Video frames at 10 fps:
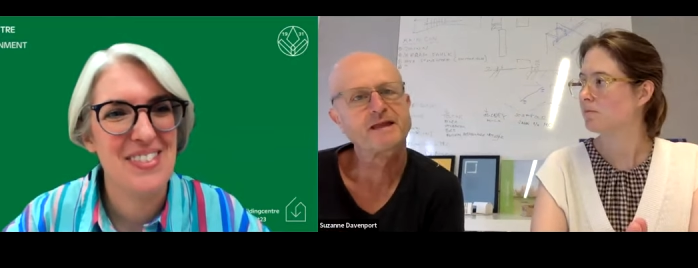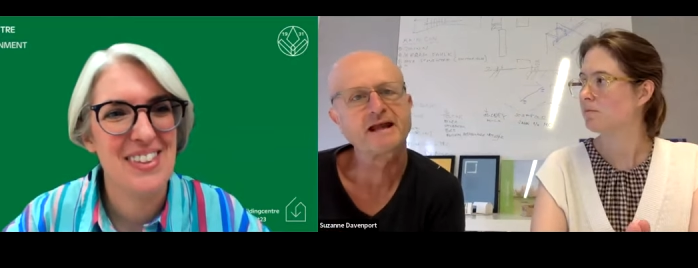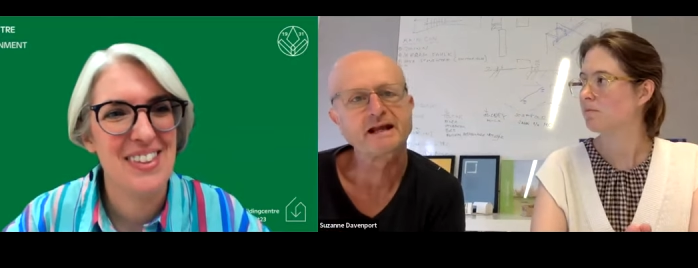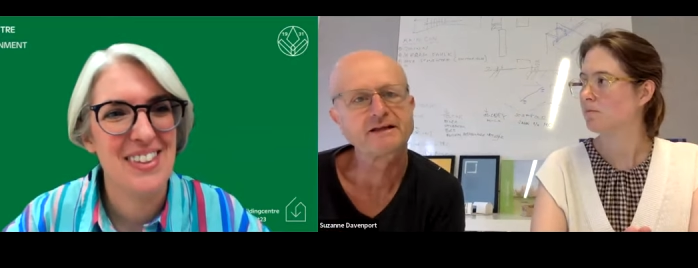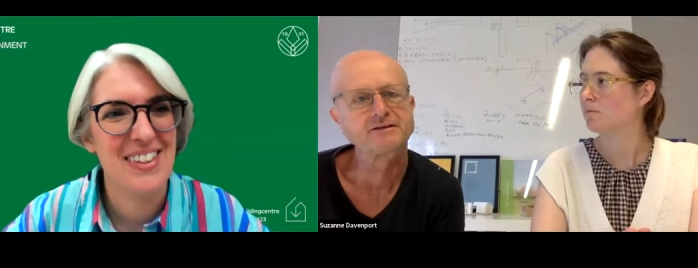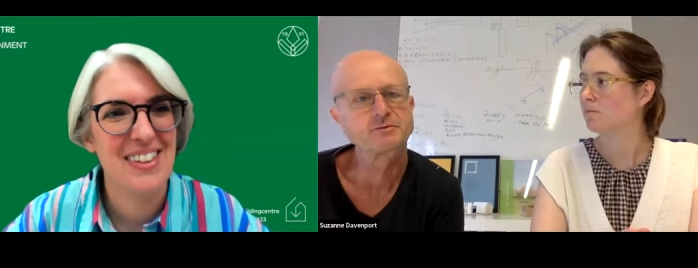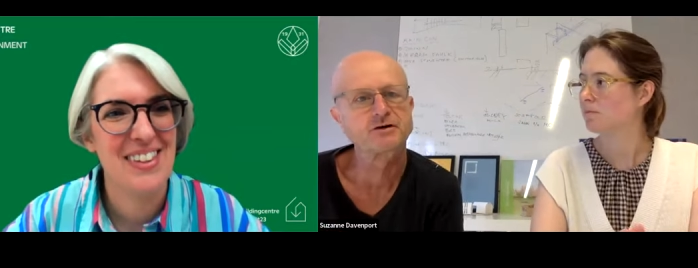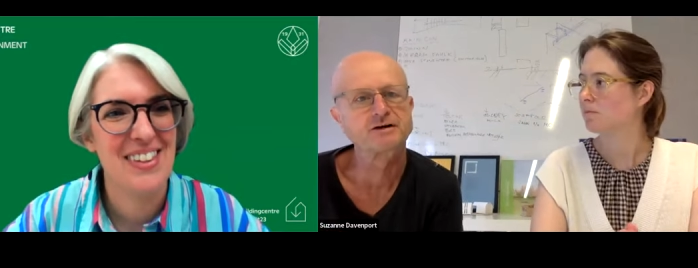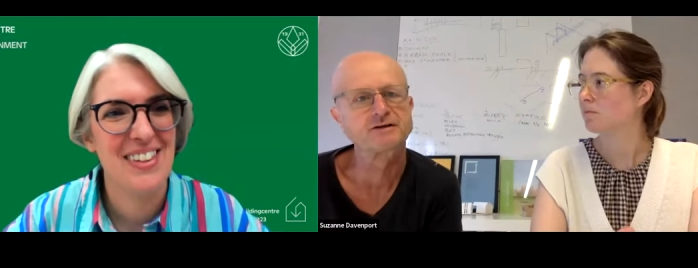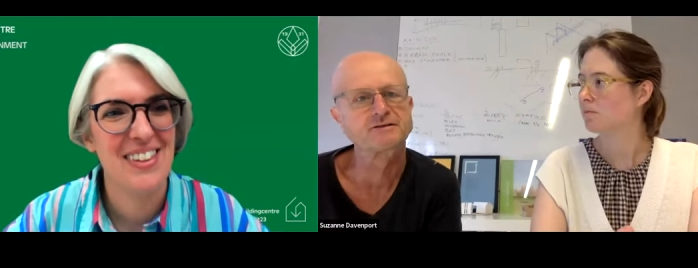
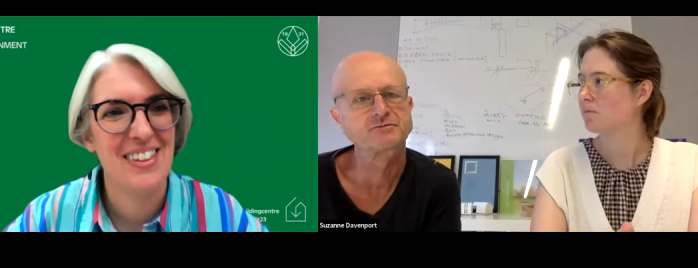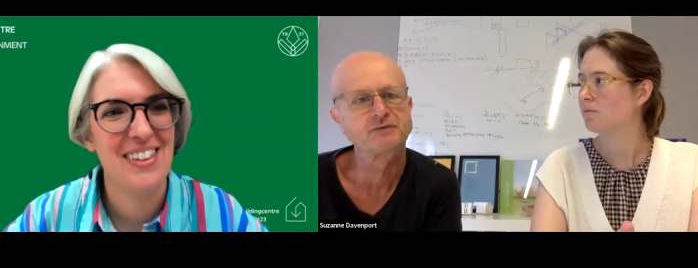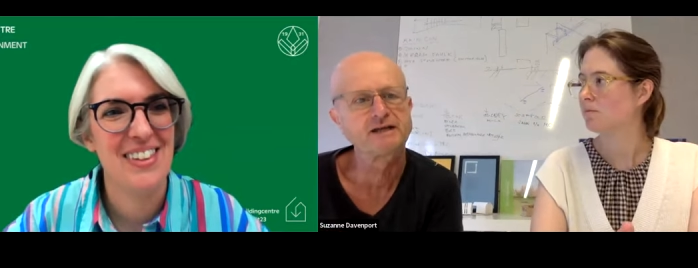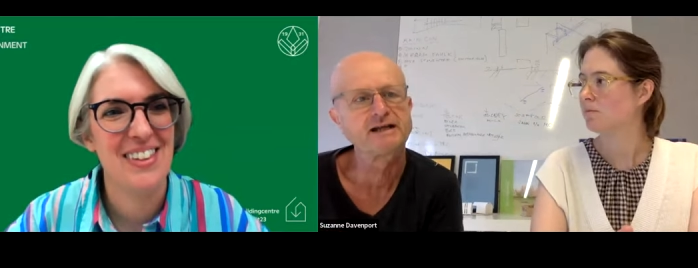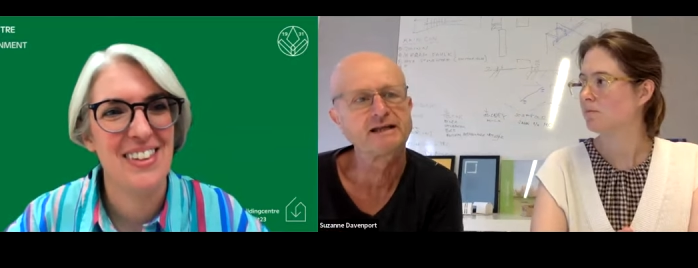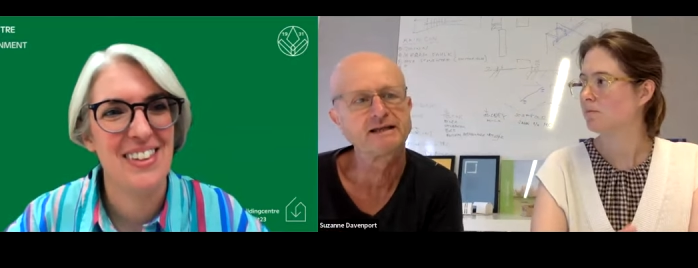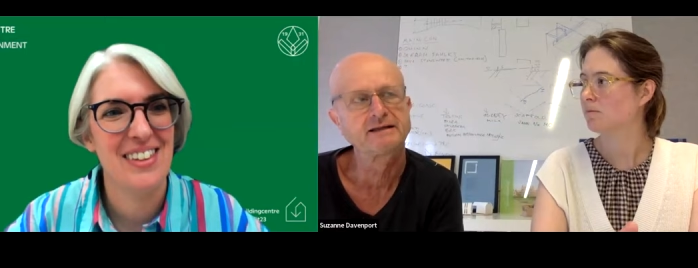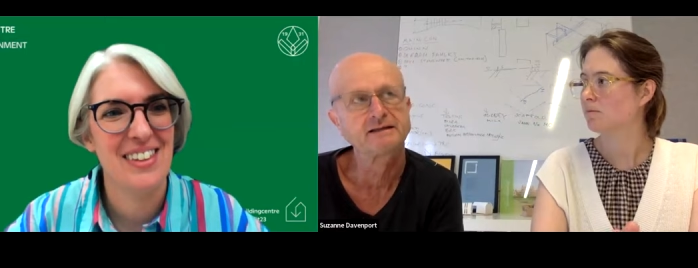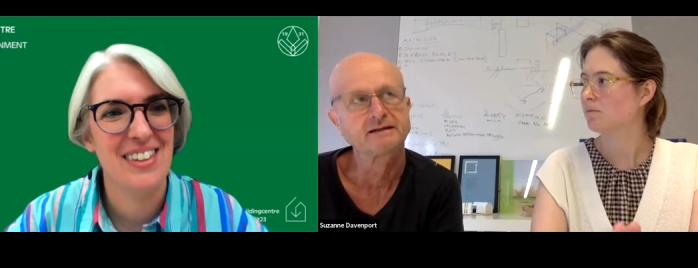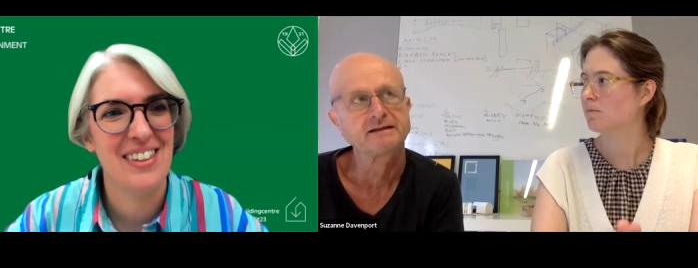Speaker 1: Energiesprong is
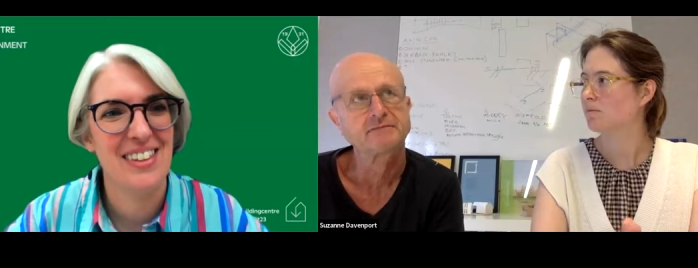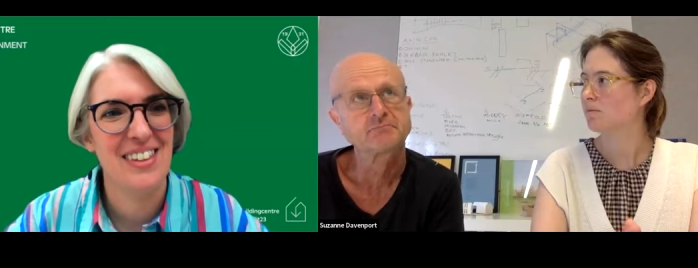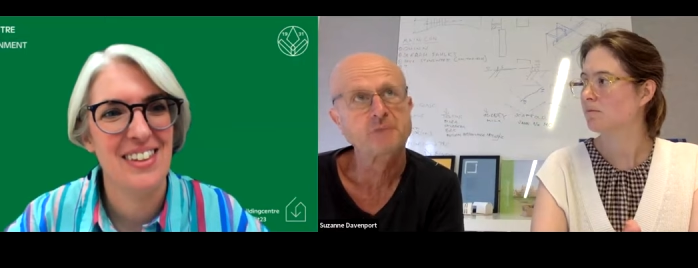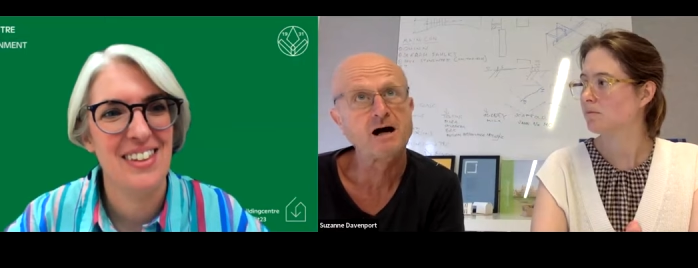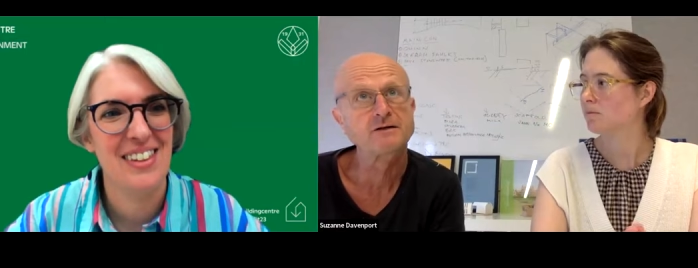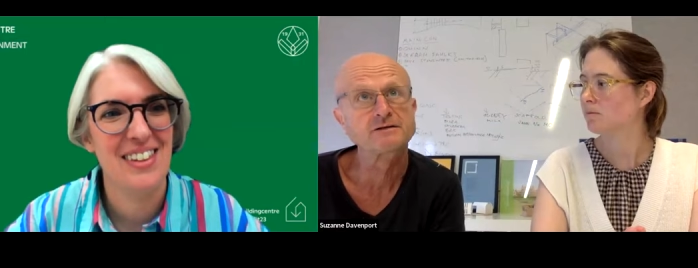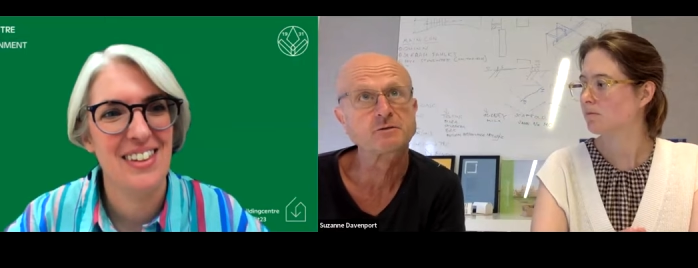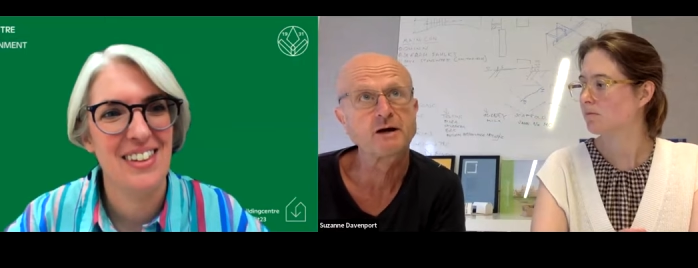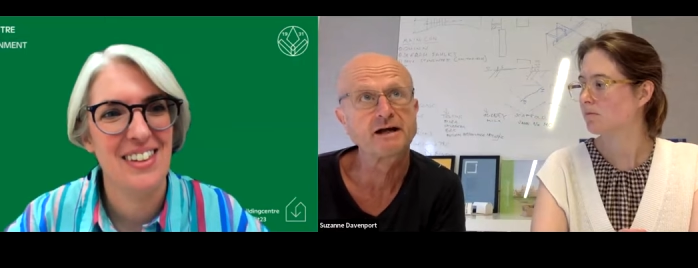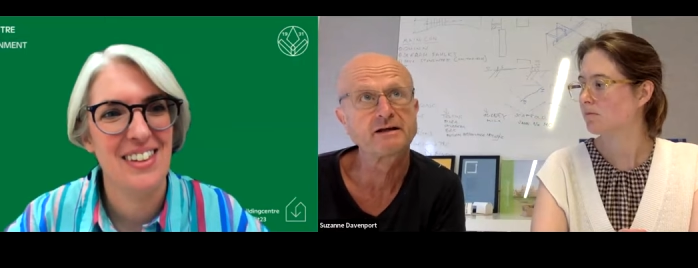really miles
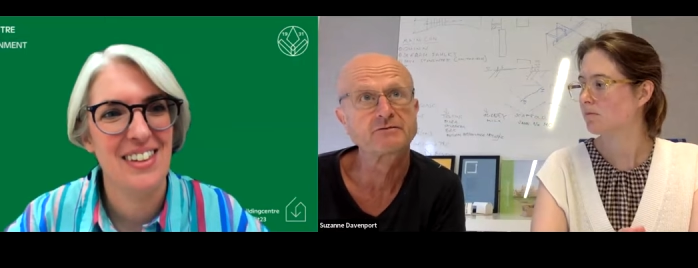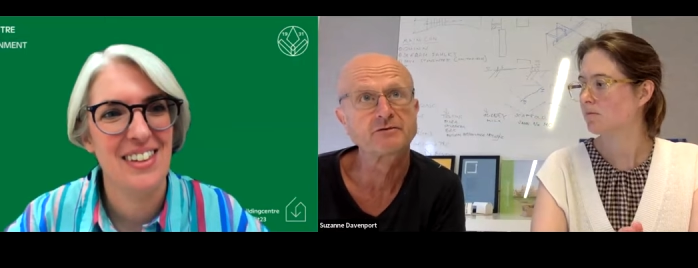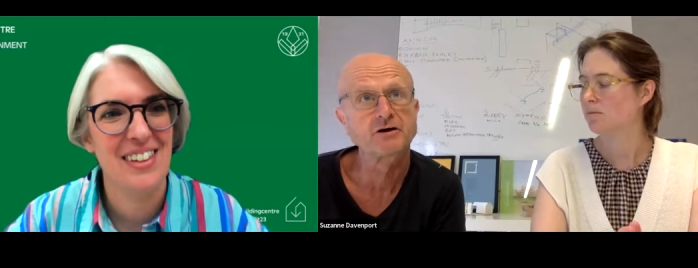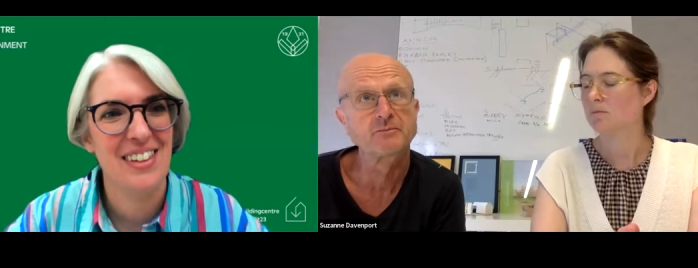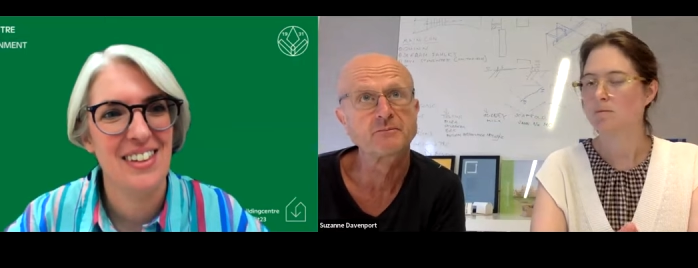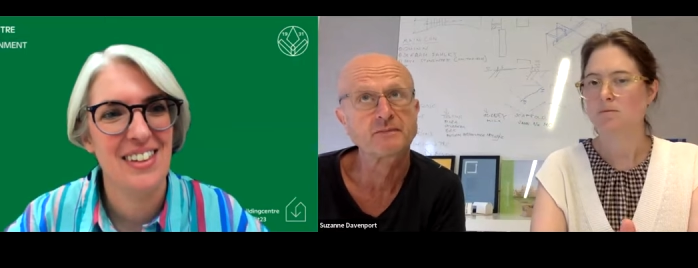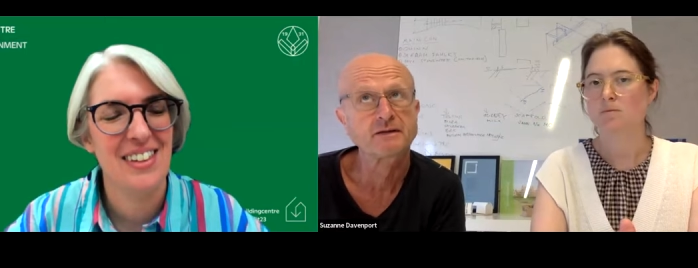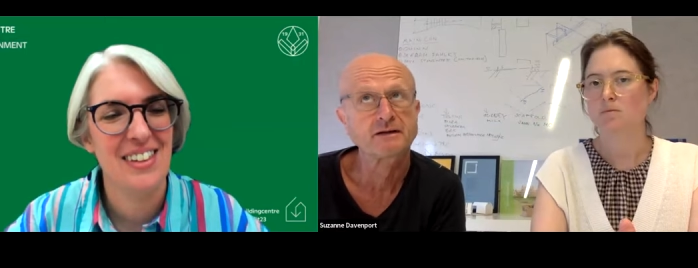away from